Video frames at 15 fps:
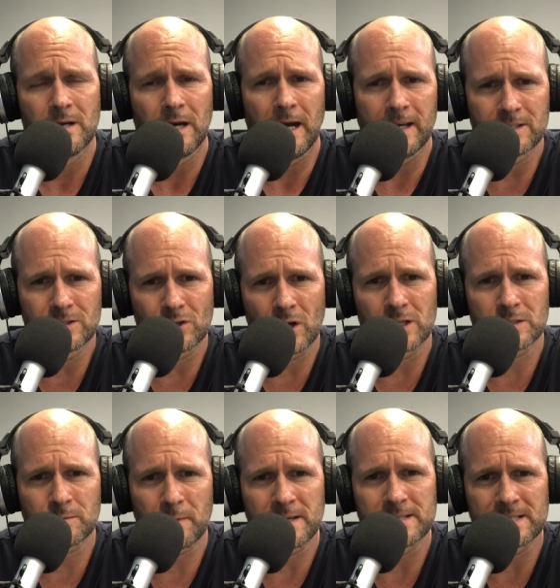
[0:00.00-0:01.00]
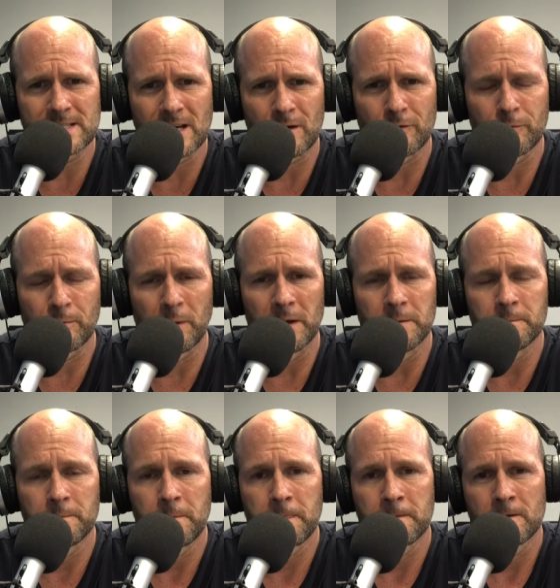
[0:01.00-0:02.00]
I exhaust myself. But
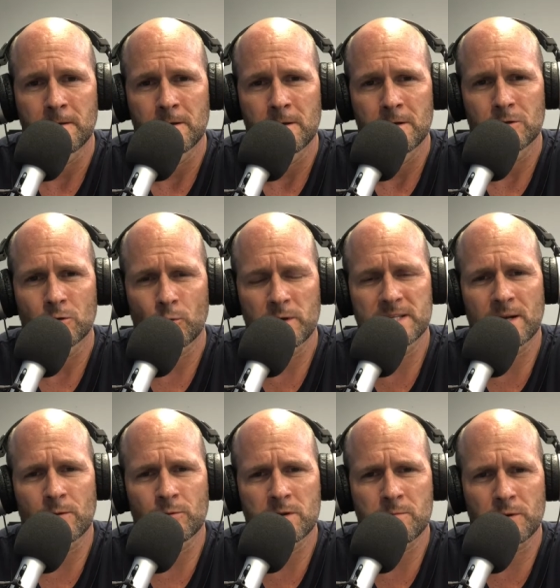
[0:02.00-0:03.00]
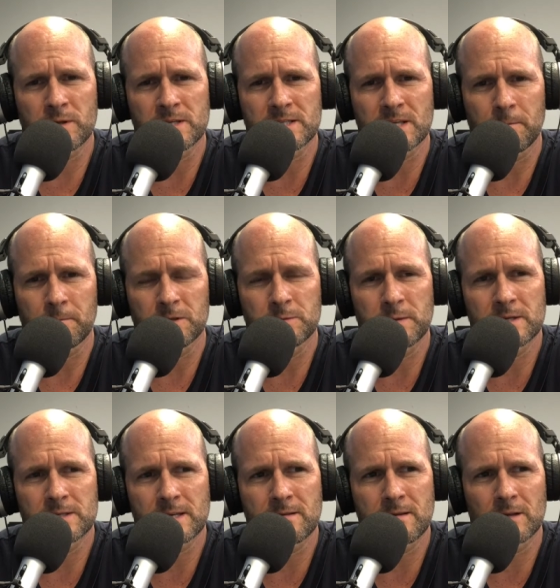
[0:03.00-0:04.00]
the reason I wanted to bring this up is
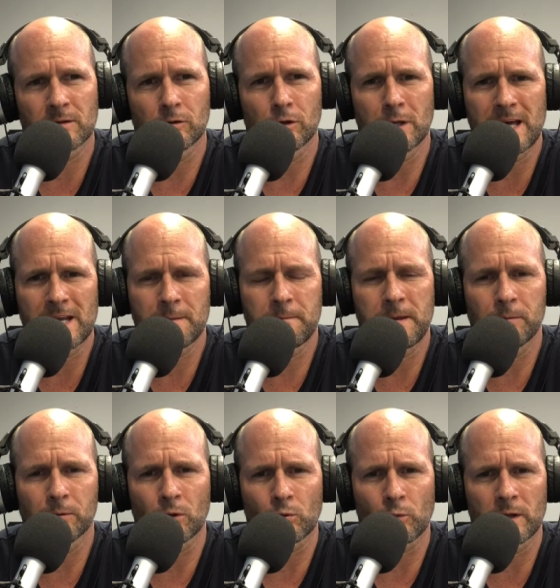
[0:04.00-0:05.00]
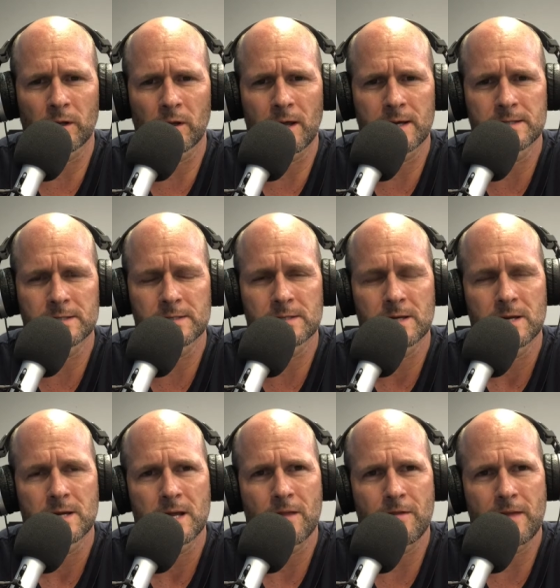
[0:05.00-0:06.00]
because I think a lot of people don't realize
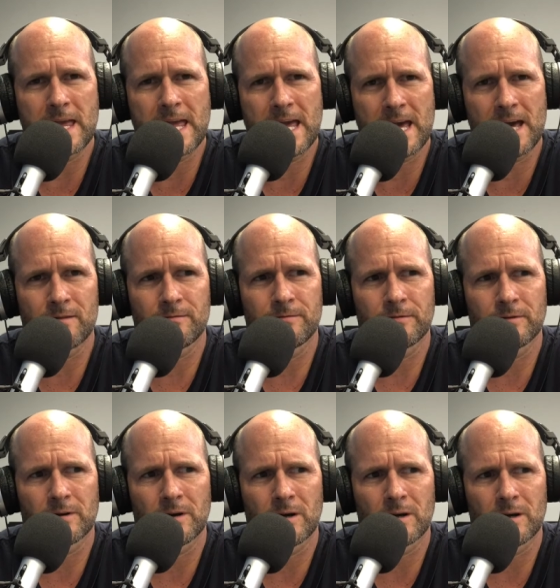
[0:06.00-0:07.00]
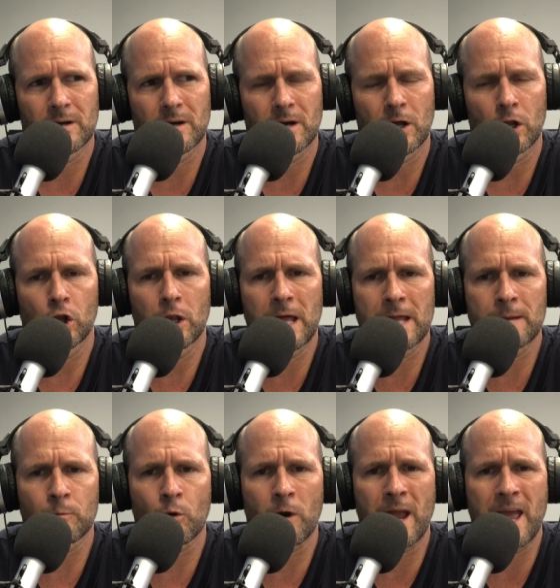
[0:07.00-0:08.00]
they have a lot
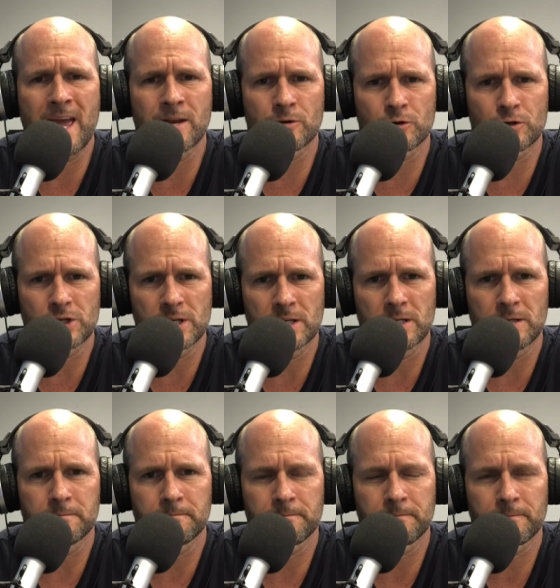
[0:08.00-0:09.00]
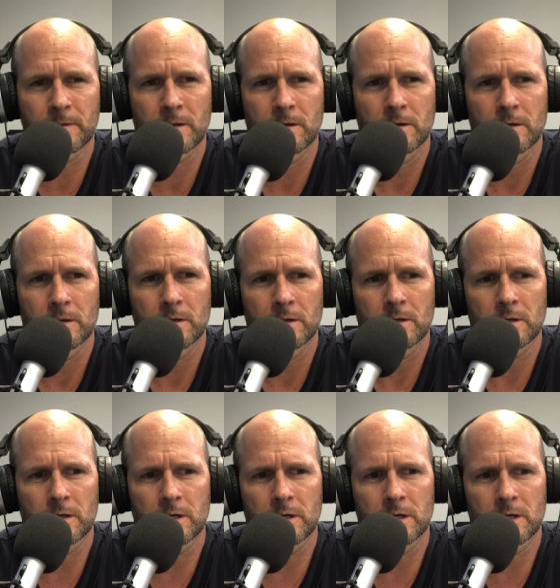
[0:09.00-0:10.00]
more energy
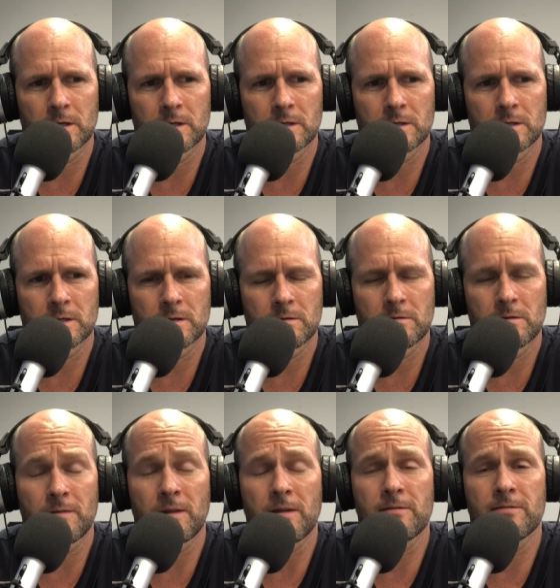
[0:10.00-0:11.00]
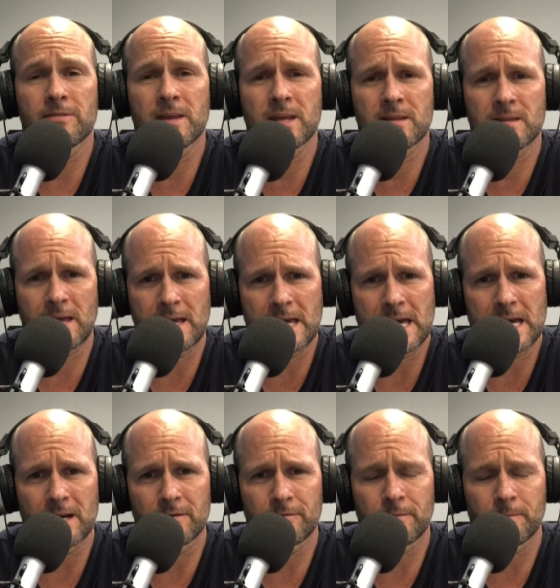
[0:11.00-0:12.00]
than they think they
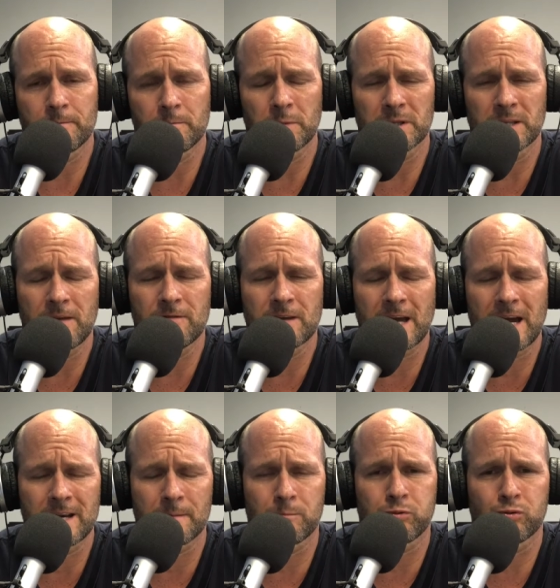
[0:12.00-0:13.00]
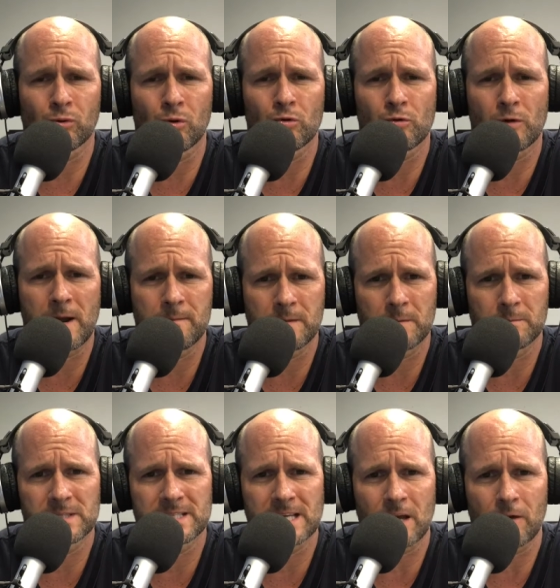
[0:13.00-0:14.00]
have. But they've kind of programmed
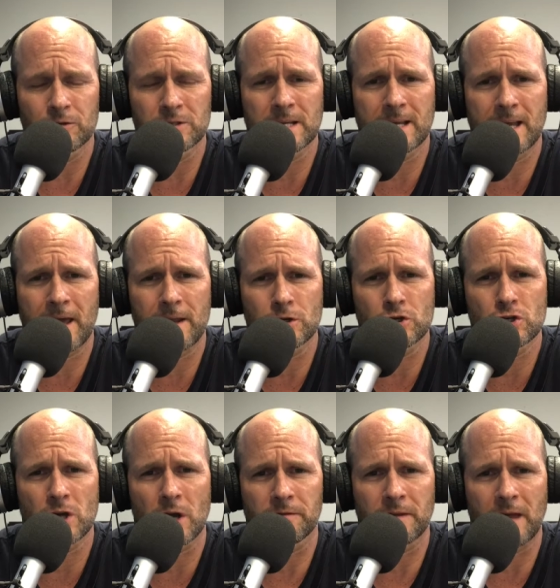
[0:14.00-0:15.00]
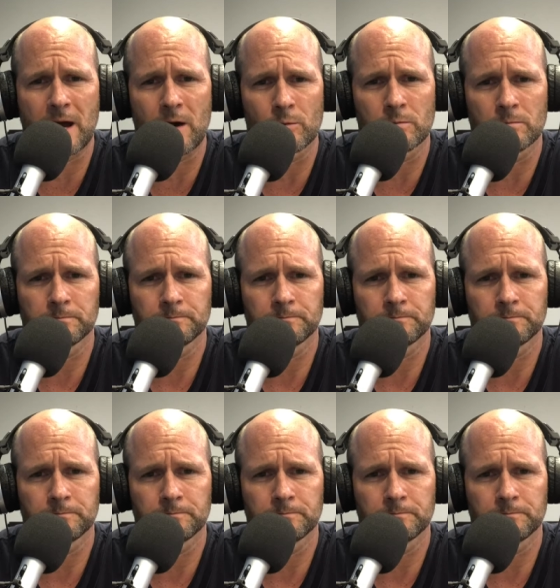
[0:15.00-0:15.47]
themselves to kind of shut down.